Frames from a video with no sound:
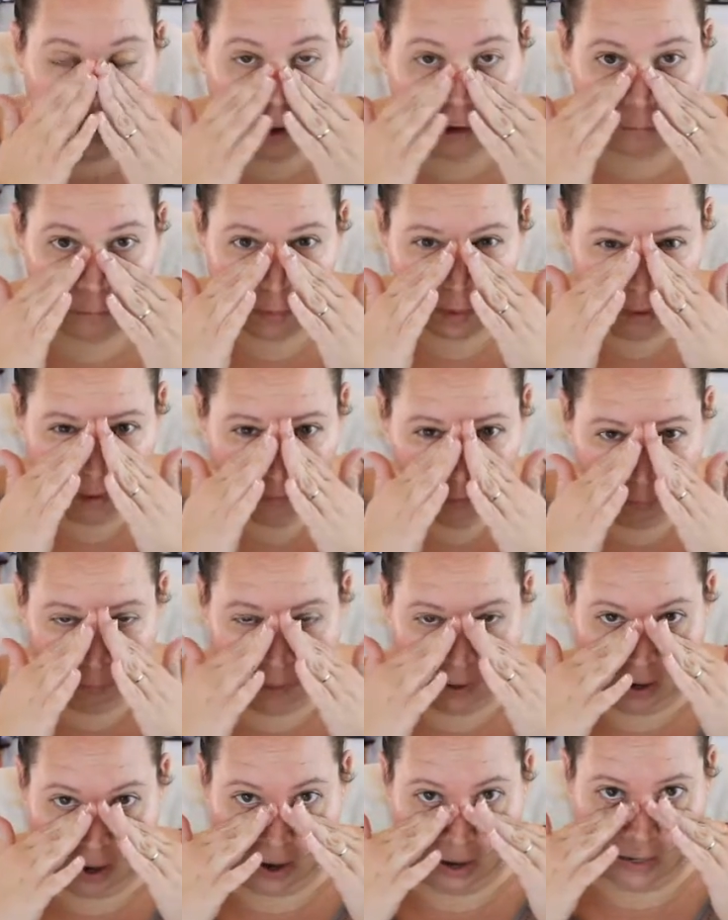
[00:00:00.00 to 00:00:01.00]
I've been giving
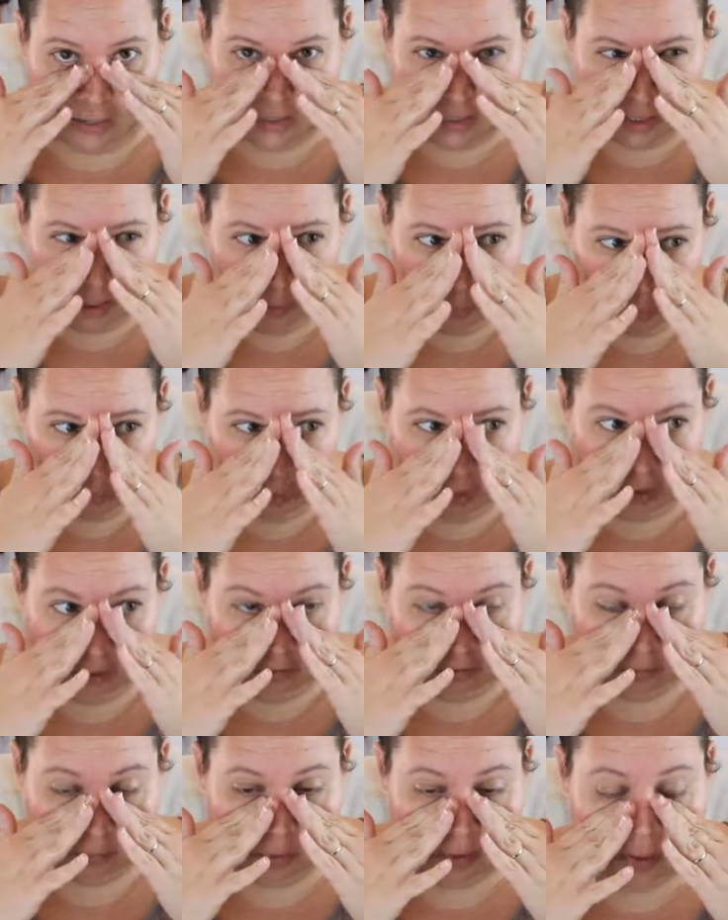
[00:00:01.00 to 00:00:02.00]
my eyes a
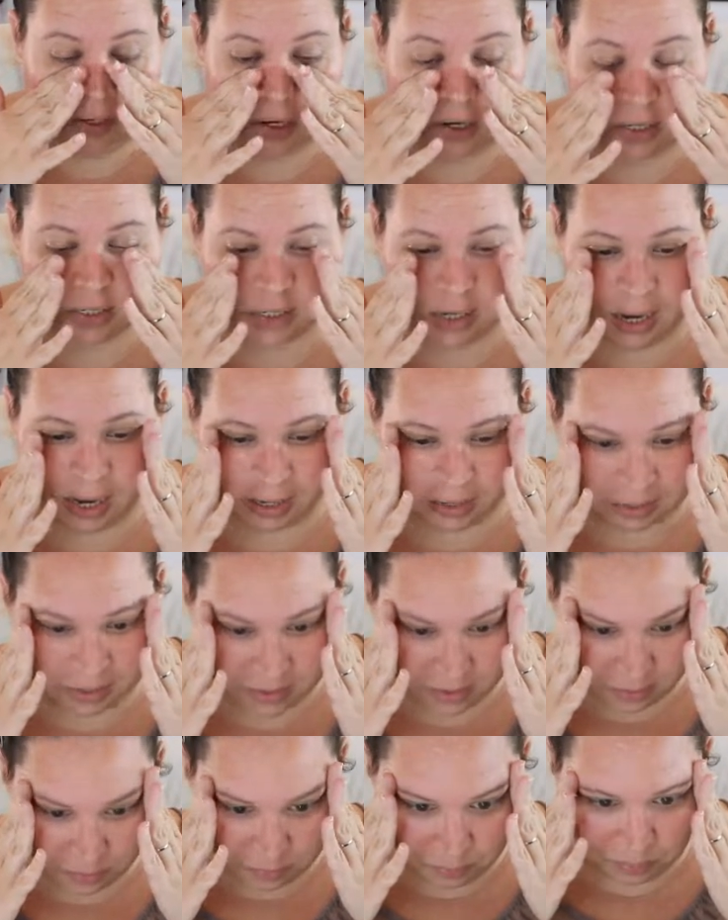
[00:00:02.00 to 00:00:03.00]
break from my
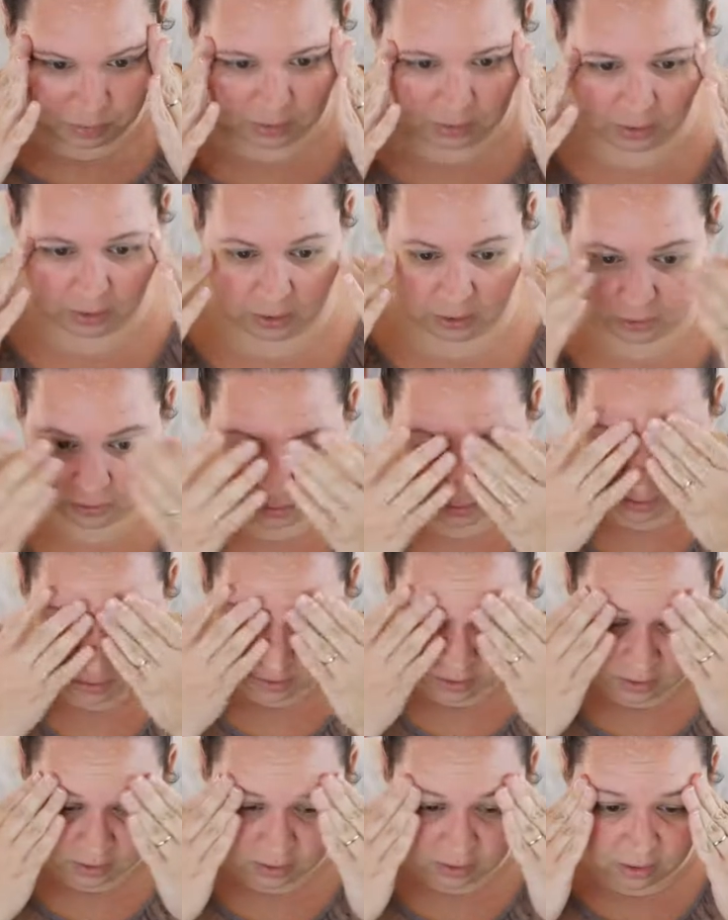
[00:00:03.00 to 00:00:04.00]
contacts
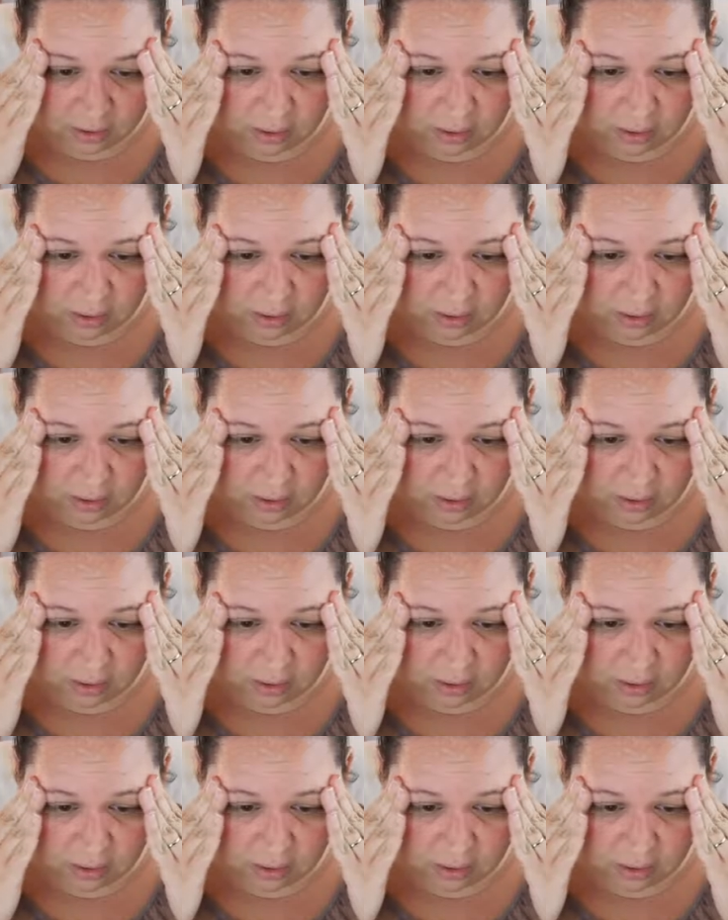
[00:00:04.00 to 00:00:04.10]
because